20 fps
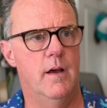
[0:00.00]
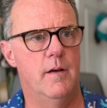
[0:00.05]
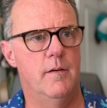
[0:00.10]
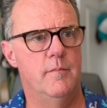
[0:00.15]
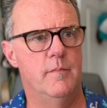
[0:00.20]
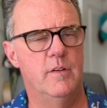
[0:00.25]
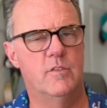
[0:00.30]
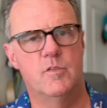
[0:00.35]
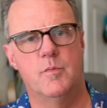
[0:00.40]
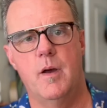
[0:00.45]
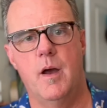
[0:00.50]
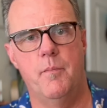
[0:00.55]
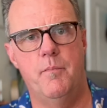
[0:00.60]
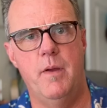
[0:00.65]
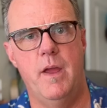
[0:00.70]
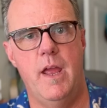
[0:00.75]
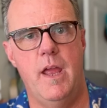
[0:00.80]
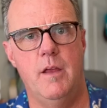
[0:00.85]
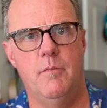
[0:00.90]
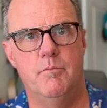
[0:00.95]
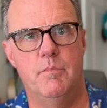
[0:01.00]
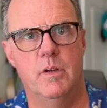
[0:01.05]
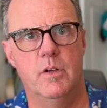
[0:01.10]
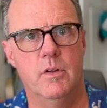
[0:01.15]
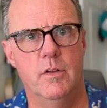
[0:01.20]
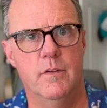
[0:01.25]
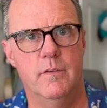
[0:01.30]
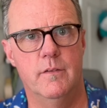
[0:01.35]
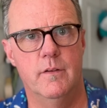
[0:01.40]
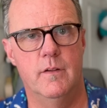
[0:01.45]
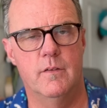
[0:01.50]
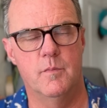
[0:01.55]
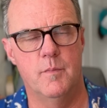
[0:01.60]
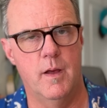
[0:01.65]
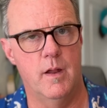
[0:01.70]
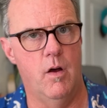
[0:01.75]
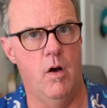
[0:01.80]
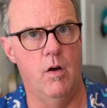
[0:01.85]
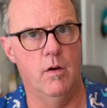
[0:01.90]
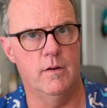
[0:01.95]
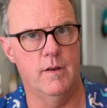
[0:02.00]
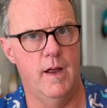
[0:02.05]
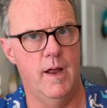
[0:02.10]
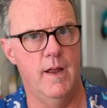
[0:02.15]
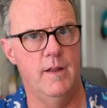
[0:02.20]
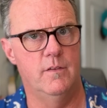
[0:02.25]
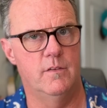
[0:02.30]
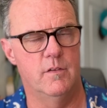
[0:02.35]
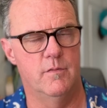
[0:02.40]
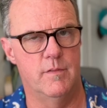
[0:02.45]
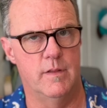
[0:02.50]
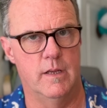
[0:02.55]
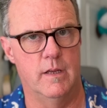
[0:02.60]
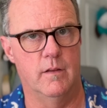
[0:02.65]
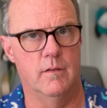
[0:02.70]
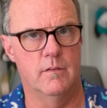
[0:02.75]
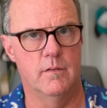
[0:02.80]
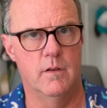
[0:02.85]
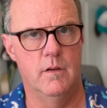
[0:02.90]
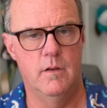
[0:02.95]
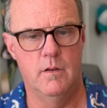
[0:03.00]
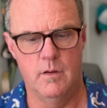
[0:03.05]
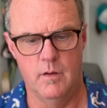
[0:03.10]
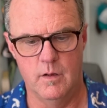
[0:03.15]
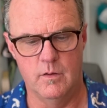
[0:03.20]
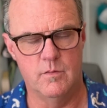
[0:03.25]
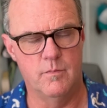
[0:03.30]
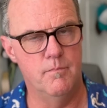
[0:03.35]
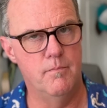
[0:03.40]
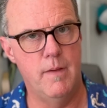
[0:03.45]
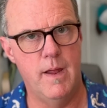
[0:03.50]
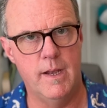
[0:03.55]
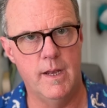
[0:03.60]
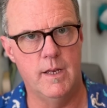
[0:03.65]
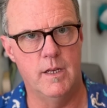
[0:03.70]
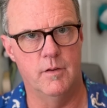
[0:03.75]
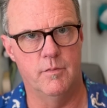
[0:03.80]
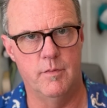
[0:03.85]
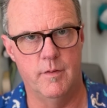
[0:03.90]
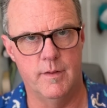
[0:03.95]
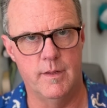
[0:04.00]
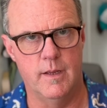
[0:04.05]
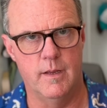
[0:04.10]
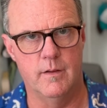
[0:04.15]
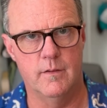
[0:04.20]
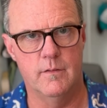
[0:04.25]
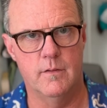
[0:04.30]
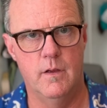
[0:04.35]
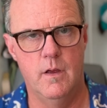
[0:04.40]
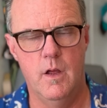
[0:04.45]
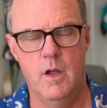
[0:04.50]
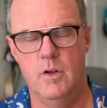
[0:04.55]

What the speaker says: it's about paying bills. It's about all kinds of things. It's many different things.